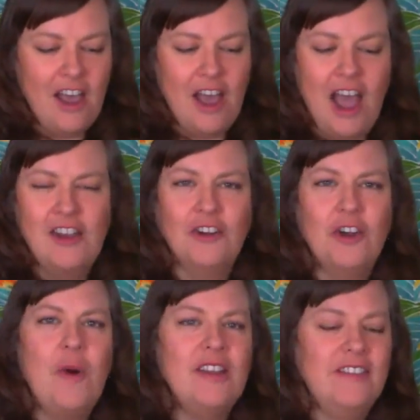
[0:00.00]
I don't
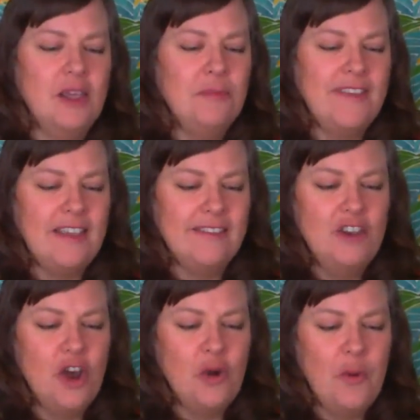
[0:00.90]
know why Tim says
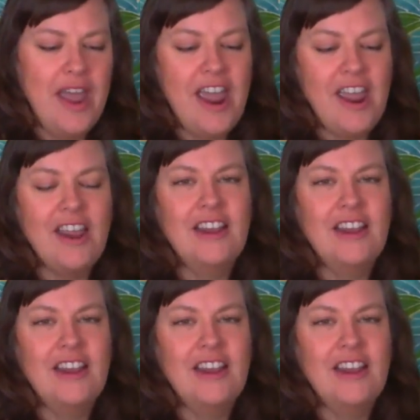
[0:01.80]
no way, and